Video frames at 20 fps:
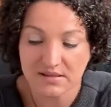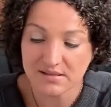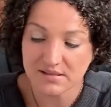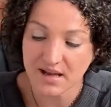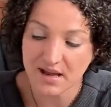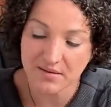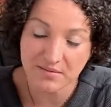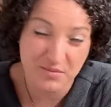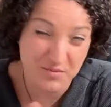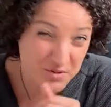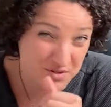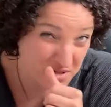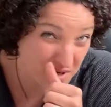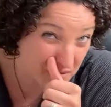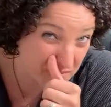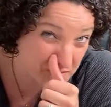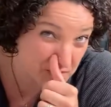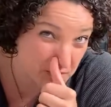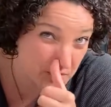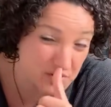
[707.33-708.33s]
not the most
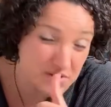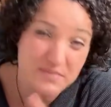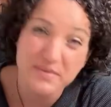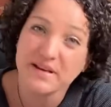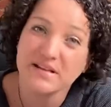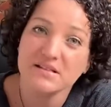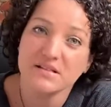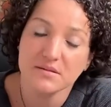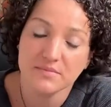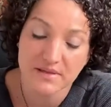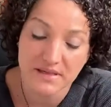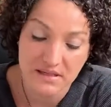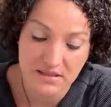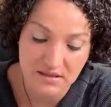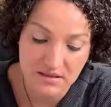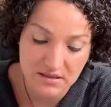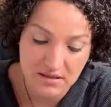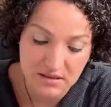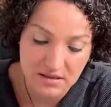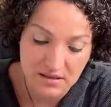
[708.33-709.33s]
comfortable space to be
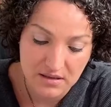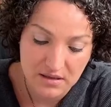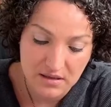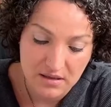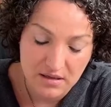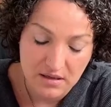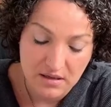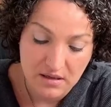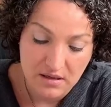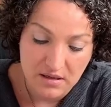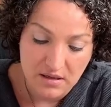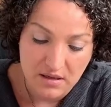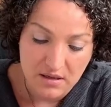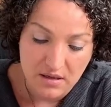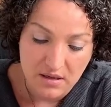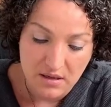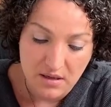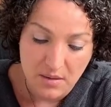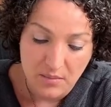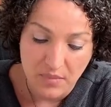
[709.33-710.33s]
in,
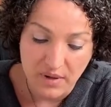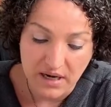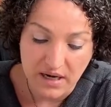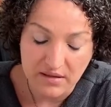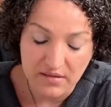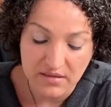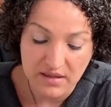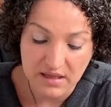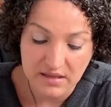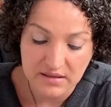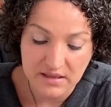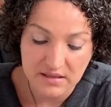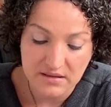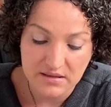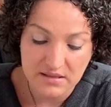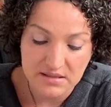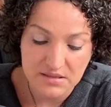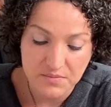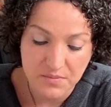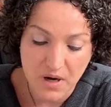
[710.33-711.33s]
but I think that
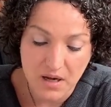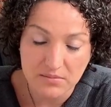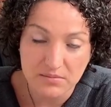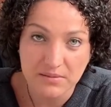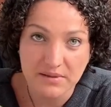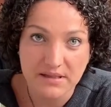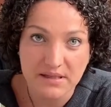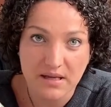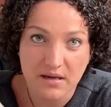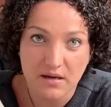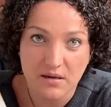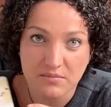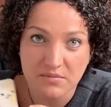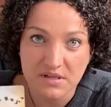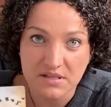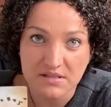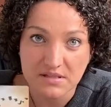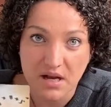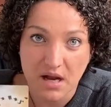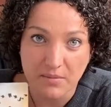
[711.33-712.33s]
this probably
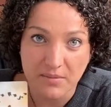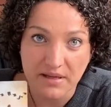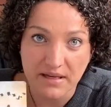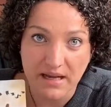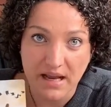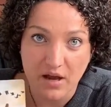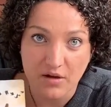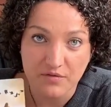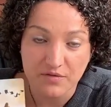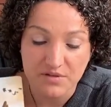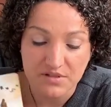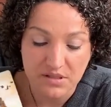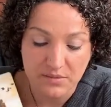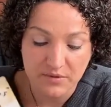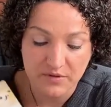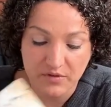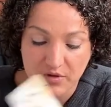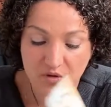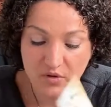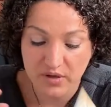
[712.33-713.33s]
is coming now for some
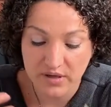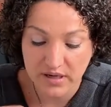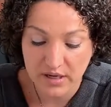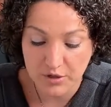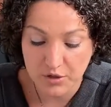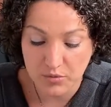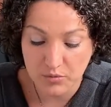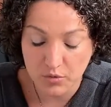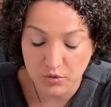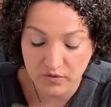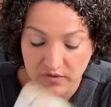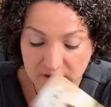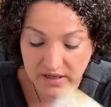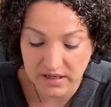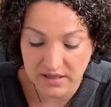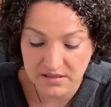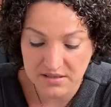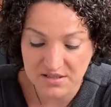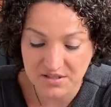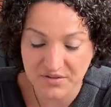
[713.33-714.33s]
of you, and now you're moving
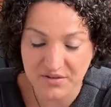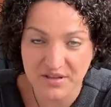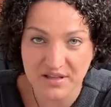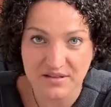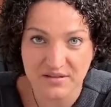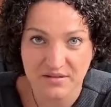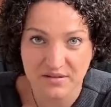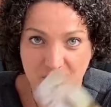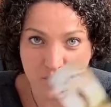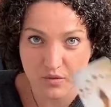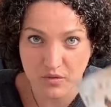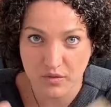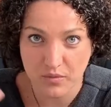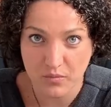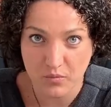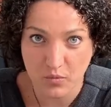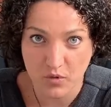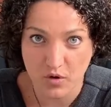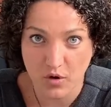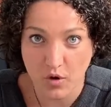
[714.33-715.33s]
into the
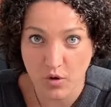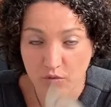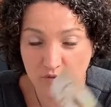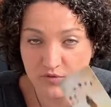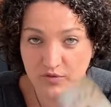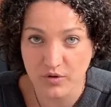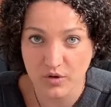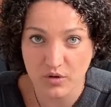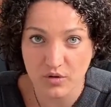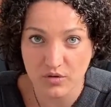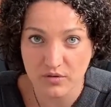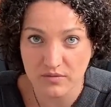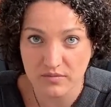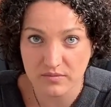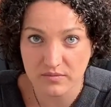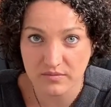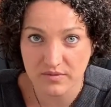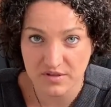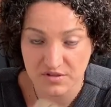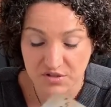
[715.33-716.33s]
more hopeful,
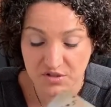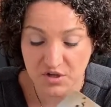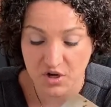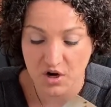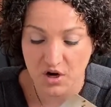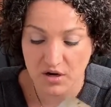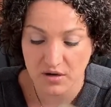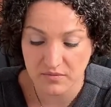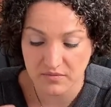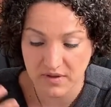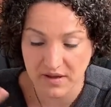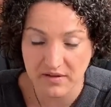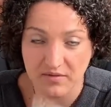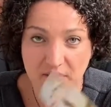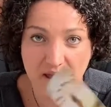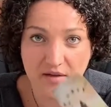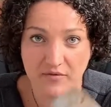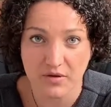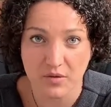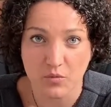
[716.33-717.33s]
the Star, and like
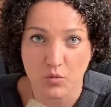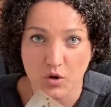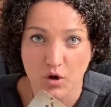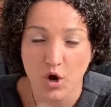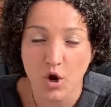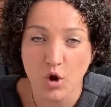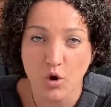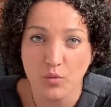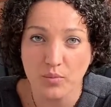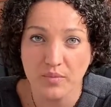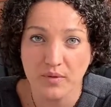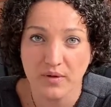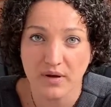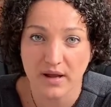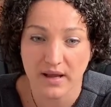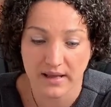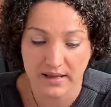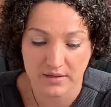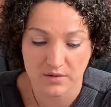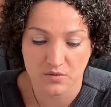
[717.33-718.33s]
having more hope
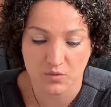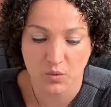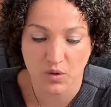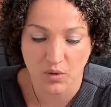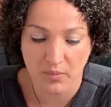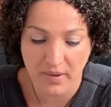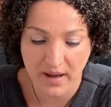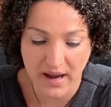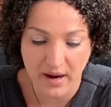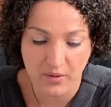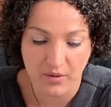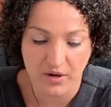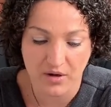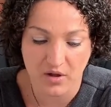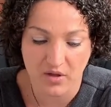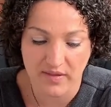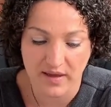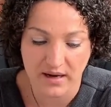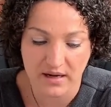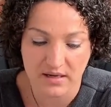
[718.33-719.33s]
and willpower and
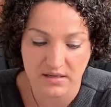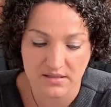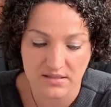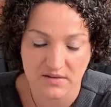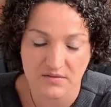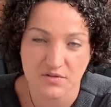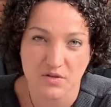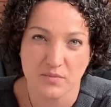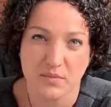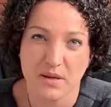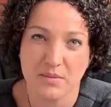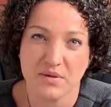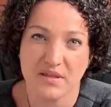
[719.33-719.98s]
all that kind of stuff. So maybe